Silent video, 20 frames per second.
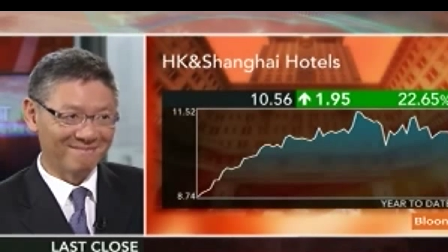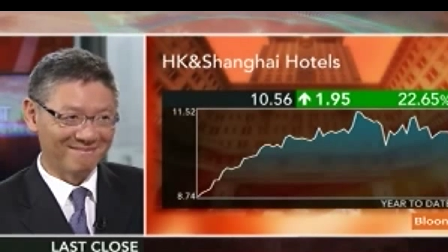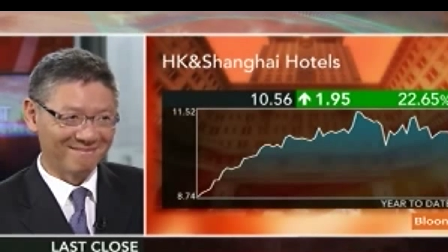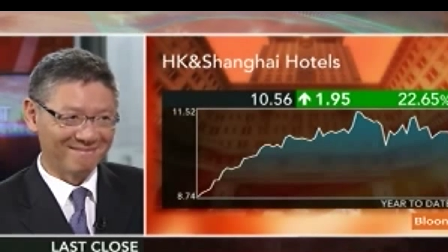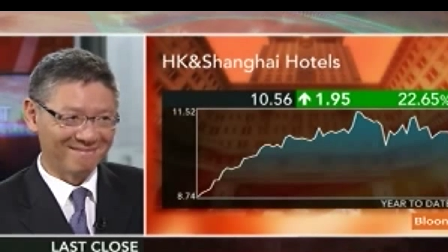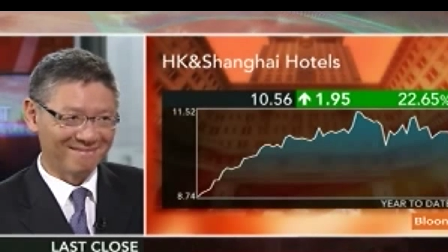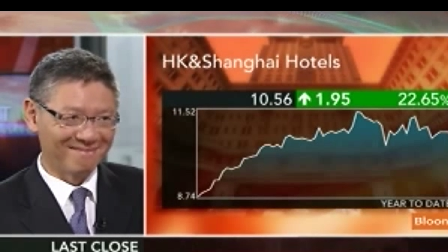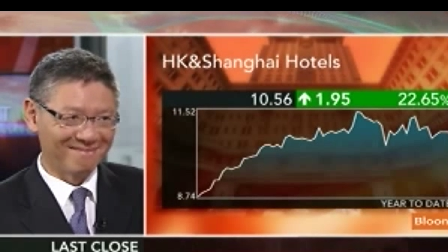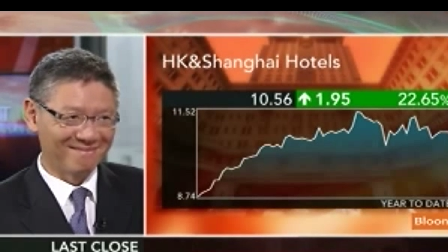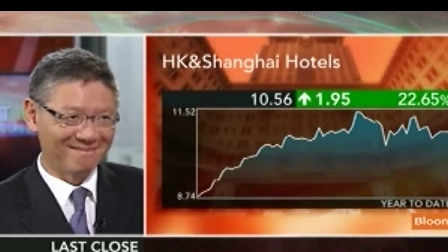
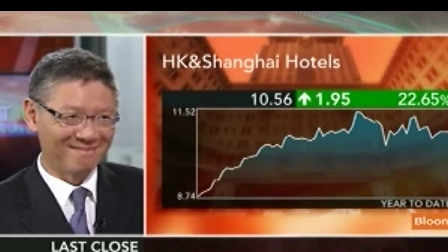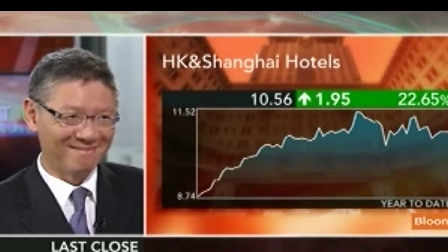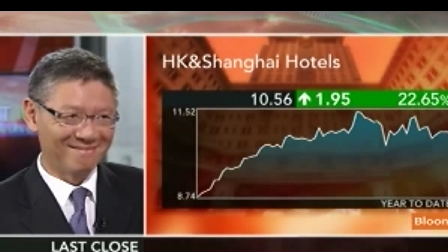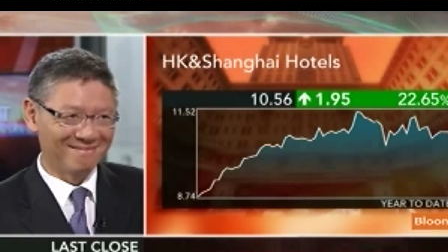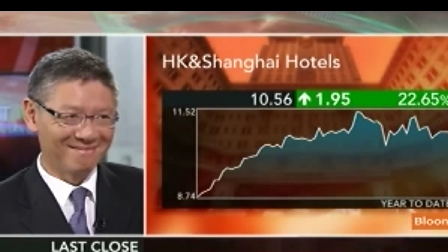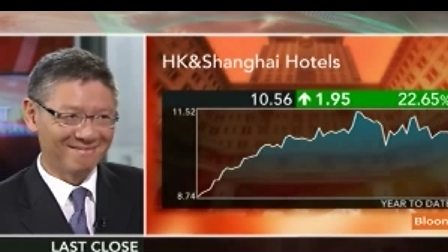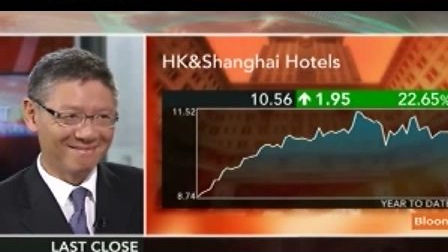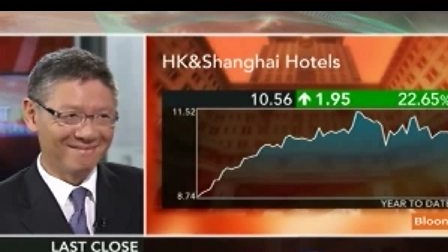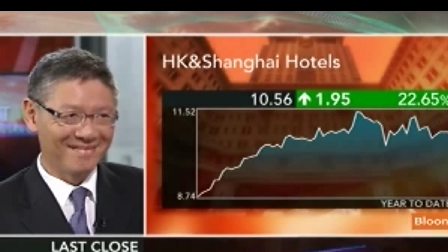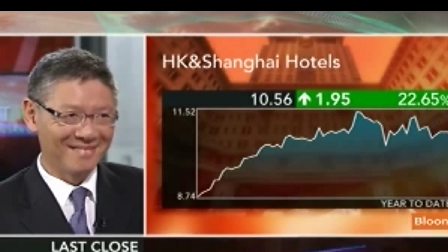Everything's back
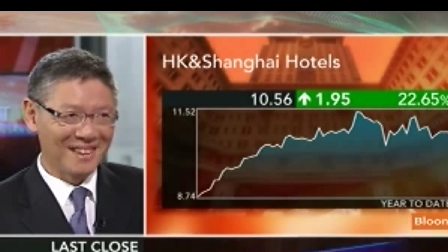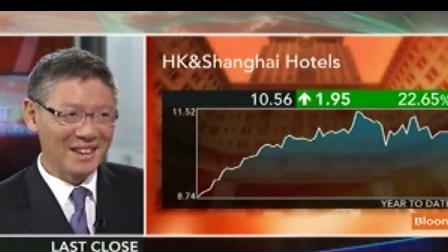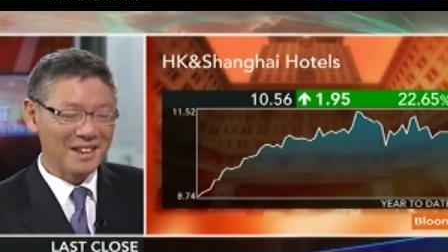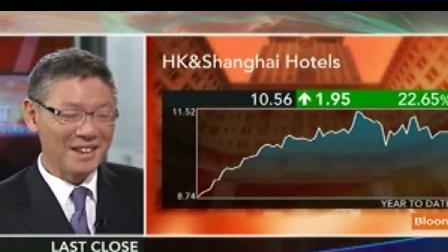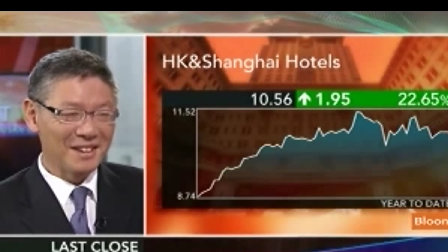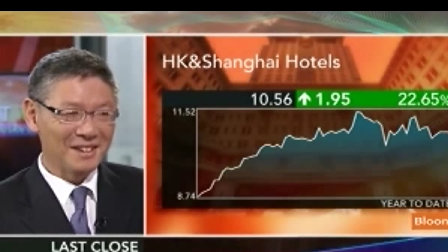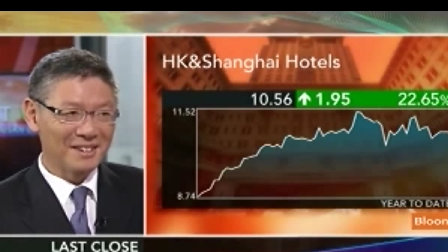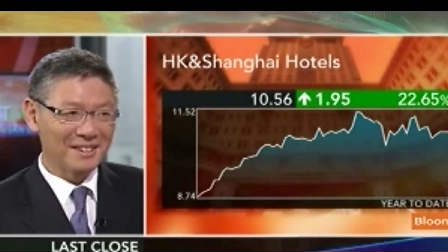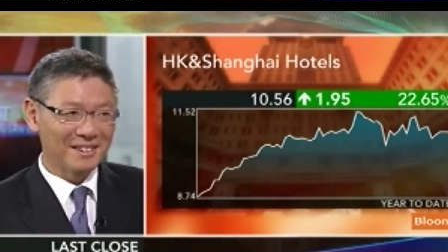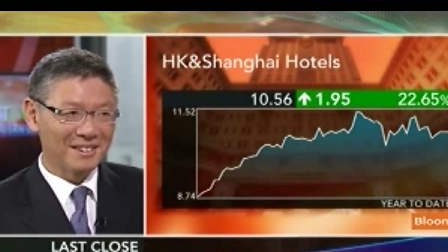to normal?
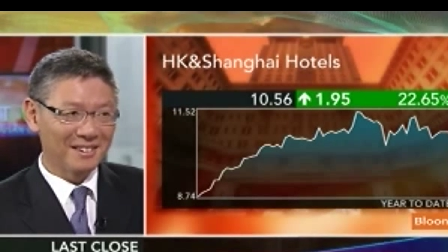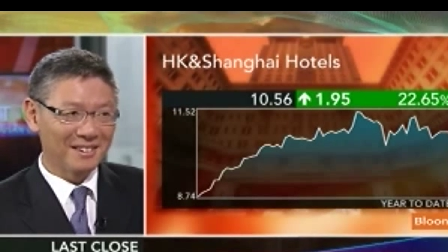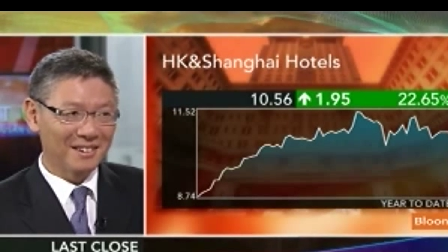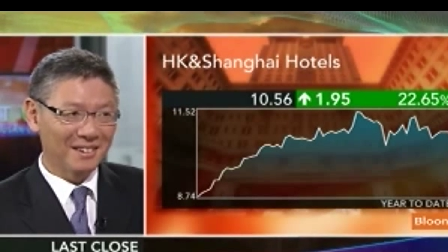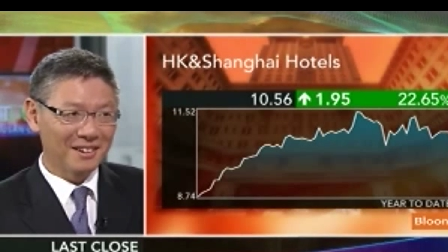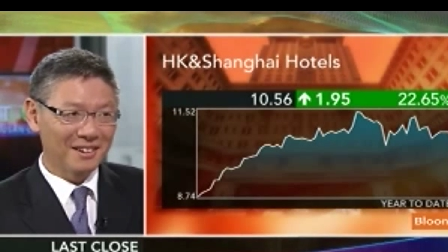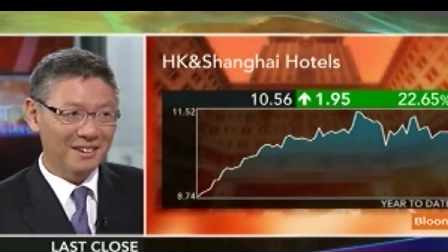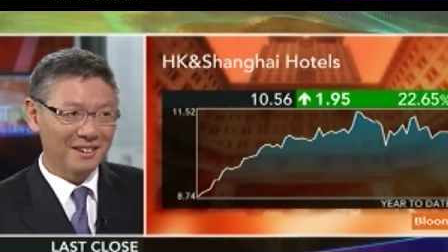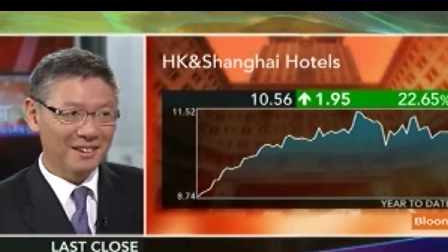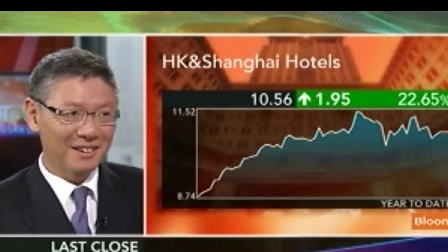
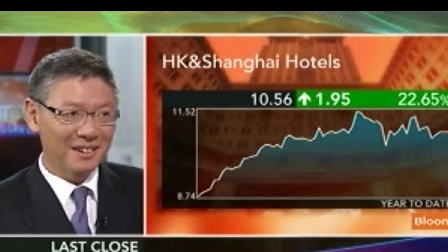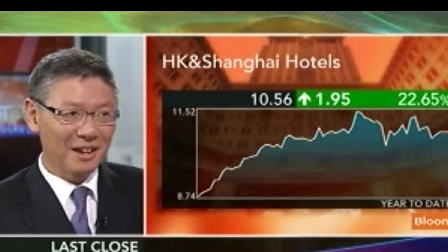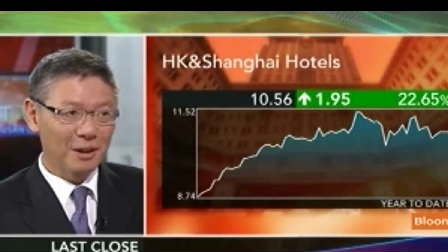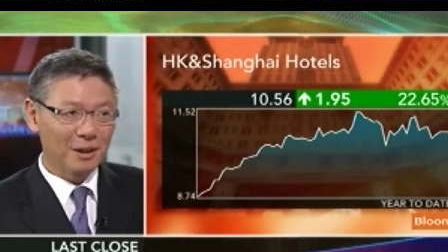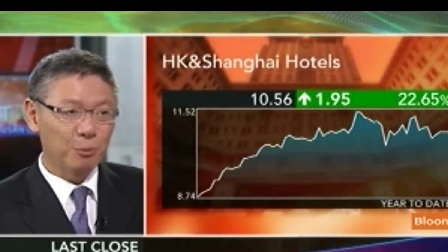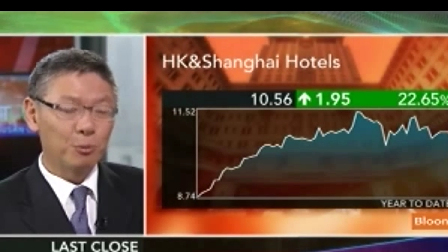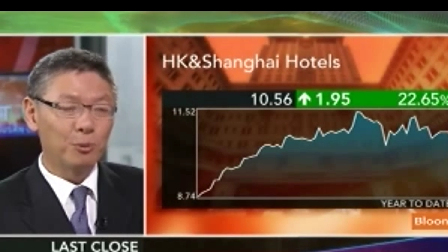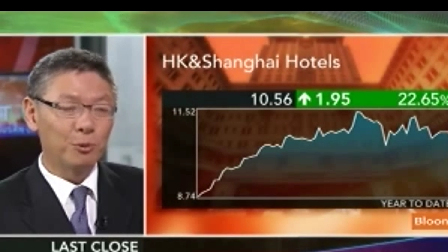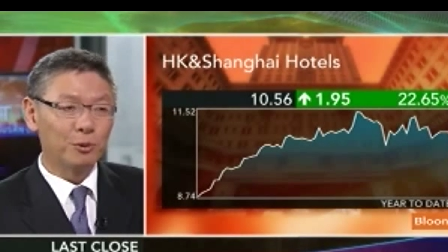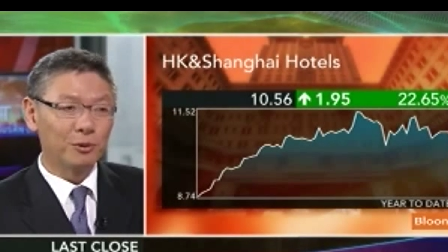Operation
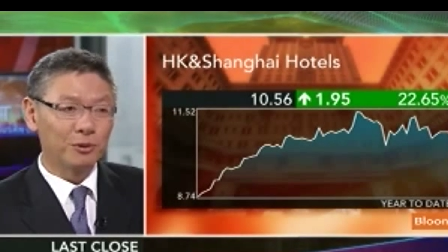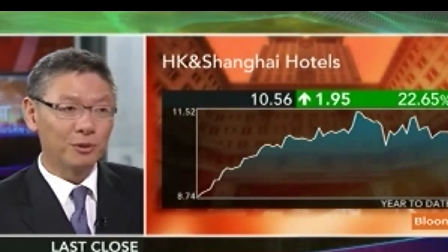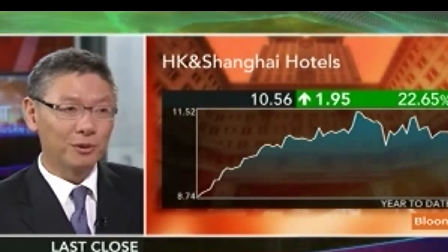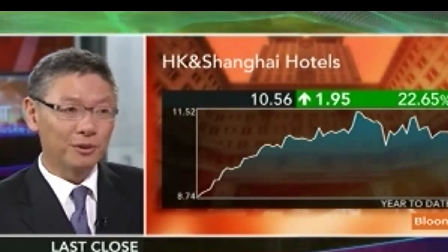is...